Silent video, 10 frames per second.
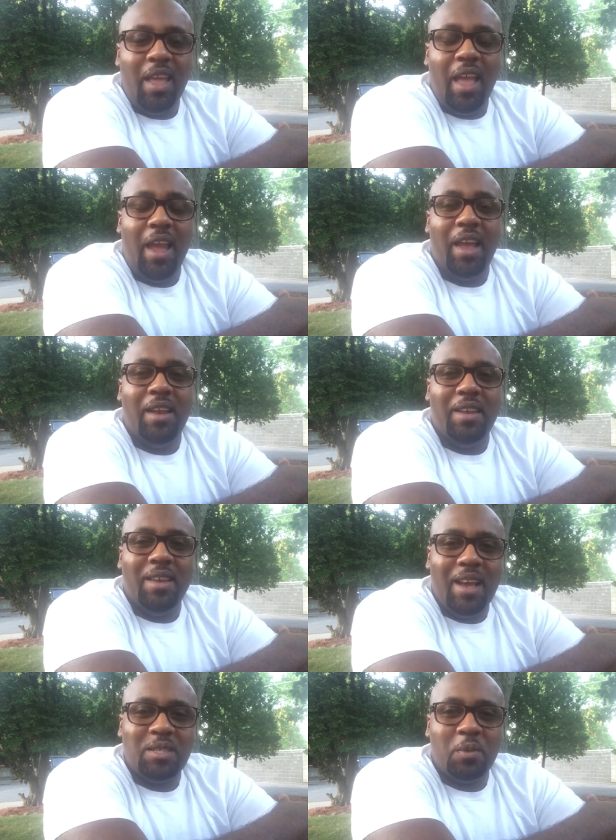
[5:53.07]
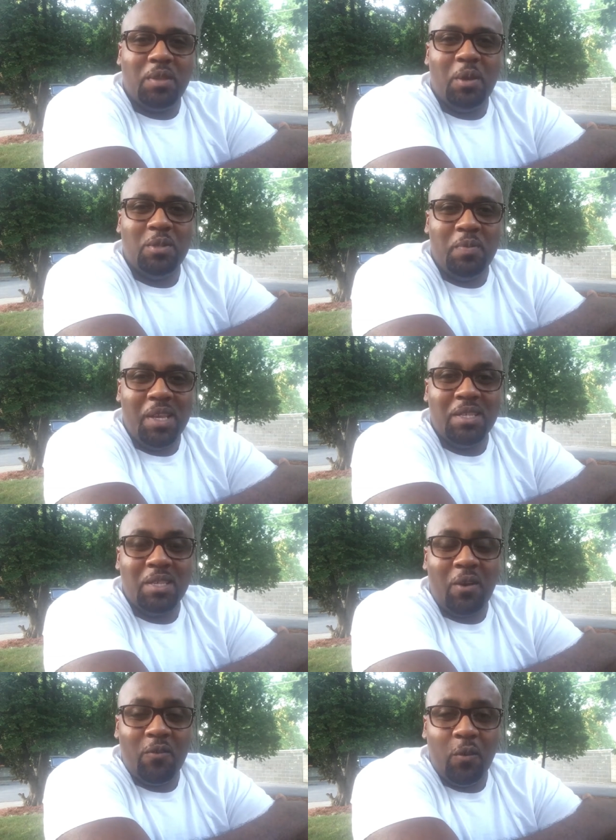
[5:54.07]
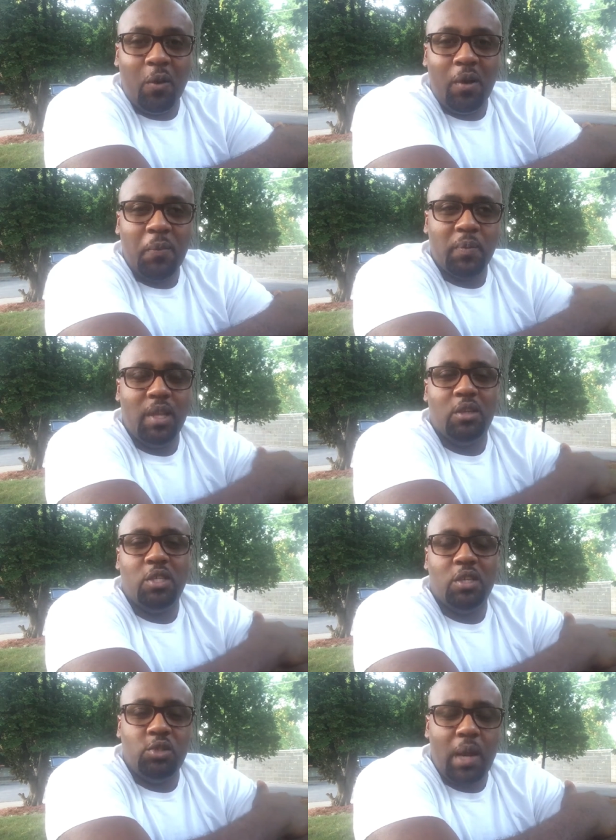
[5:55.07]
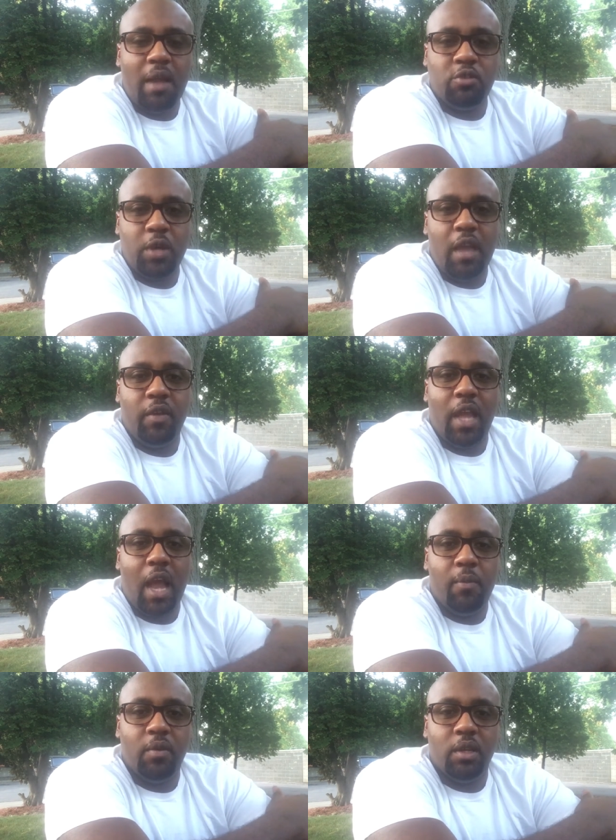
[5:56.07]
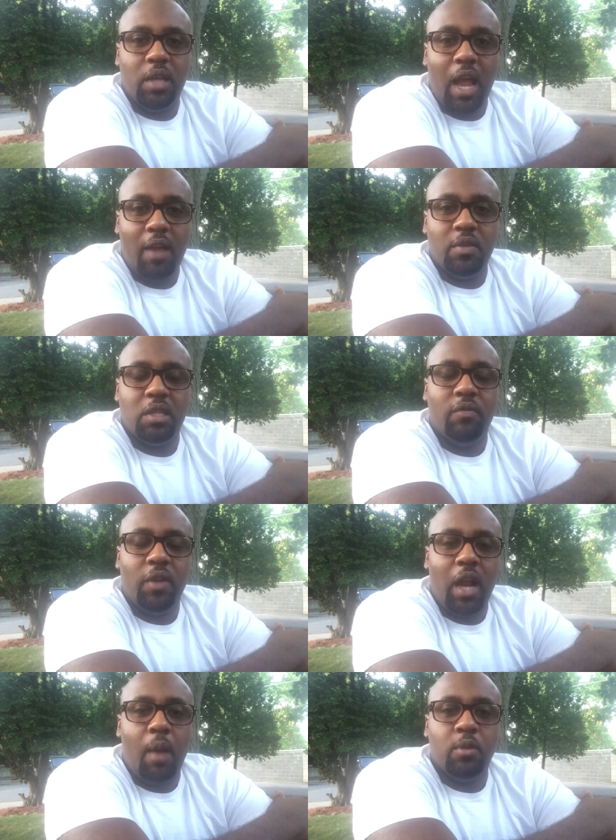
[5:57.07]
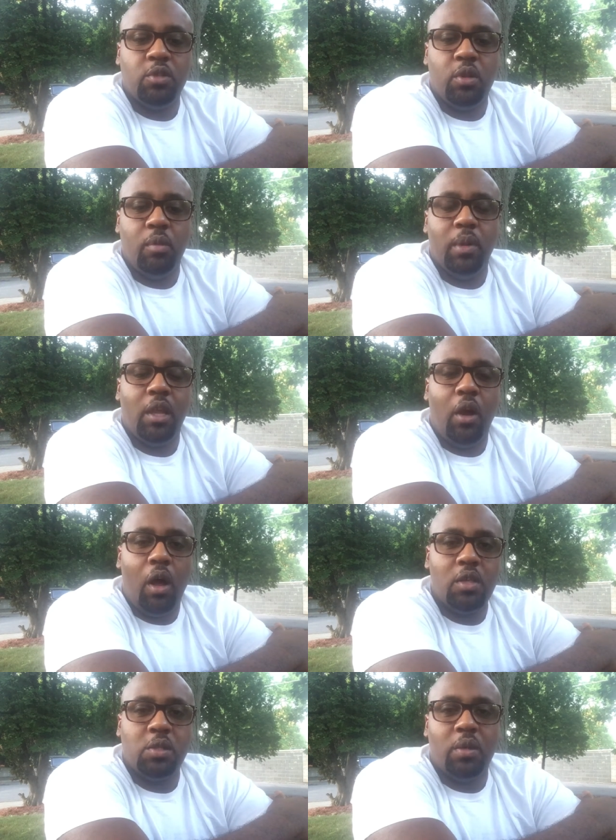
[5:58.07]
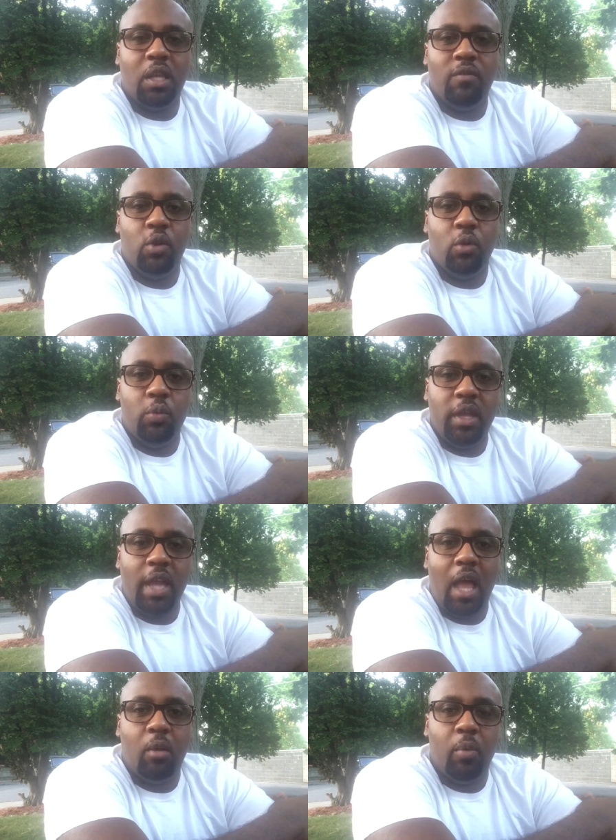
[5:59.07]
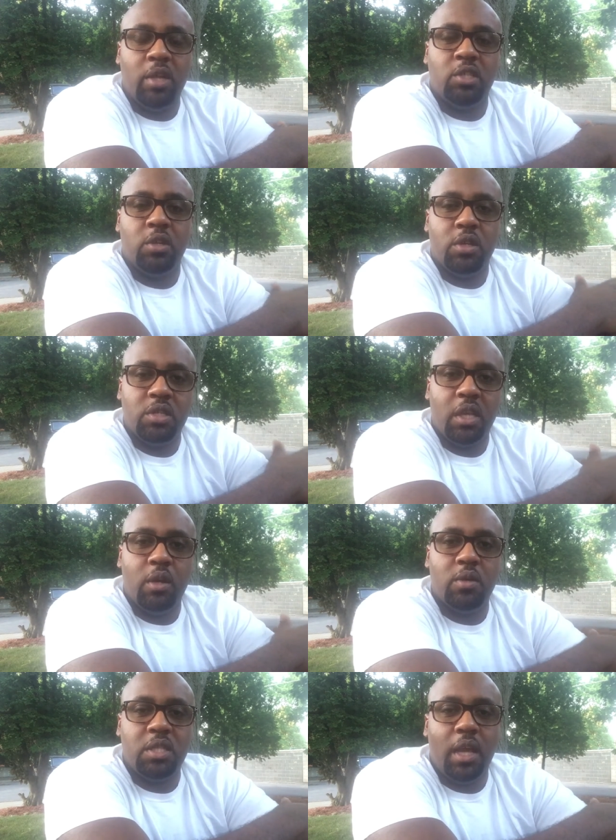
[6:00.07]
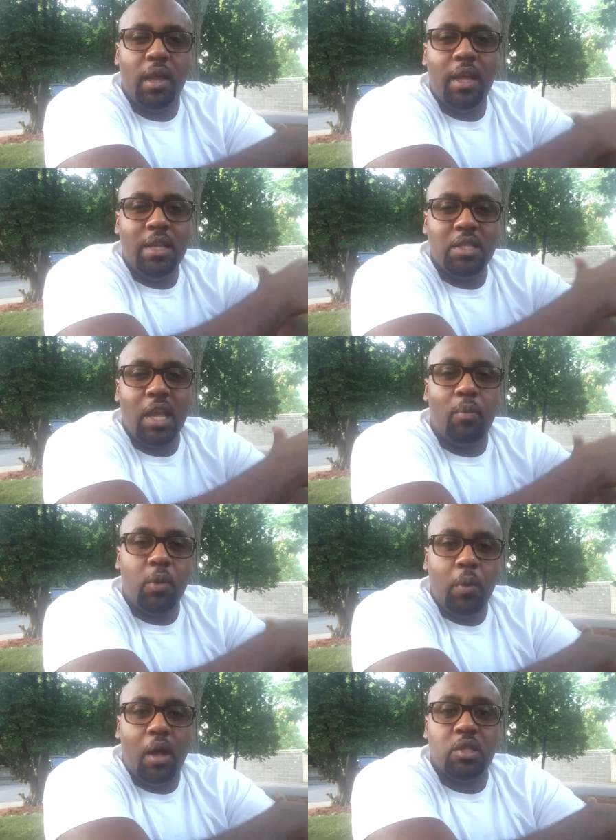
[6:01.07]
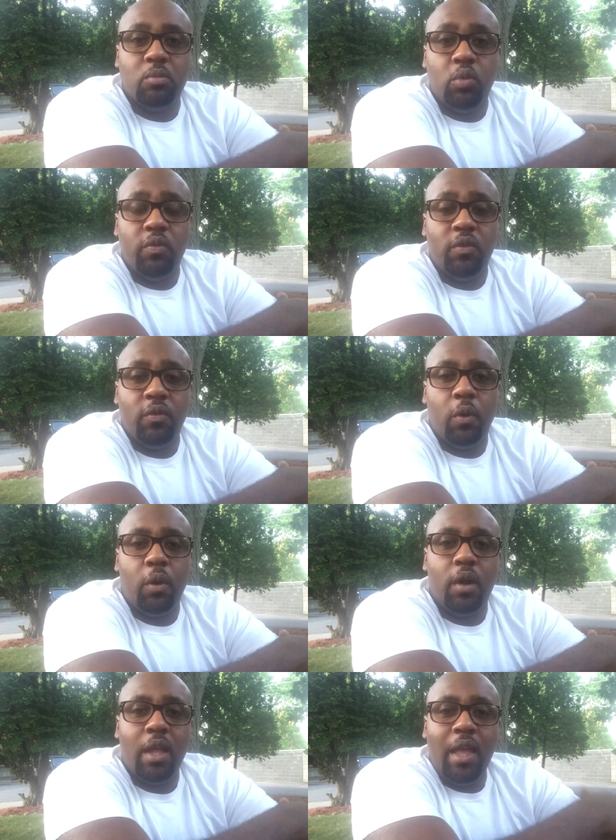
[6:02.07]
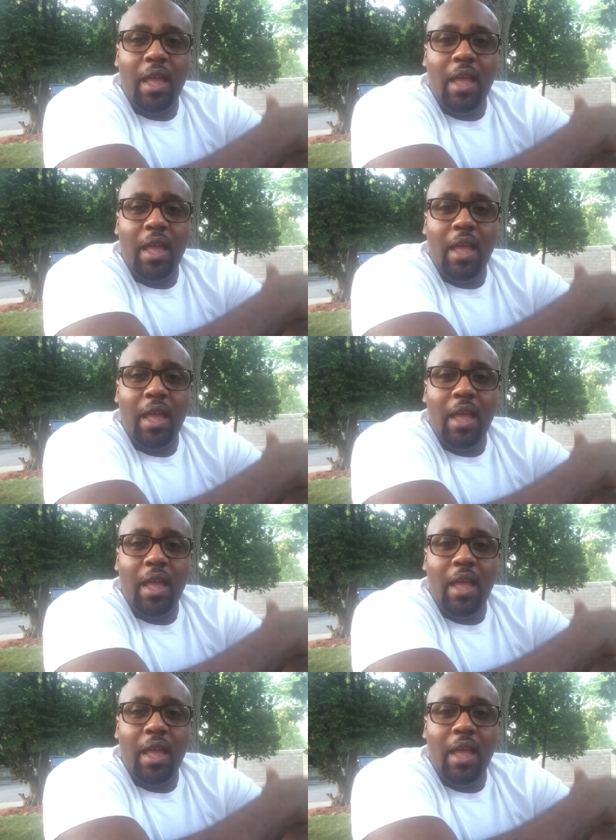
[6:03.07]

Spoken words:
And that's what those meetings are for. They're to drive traffic, obviously for the opportunity, but they're also to give you a recalibration of your skill set to help you out, to move you forward.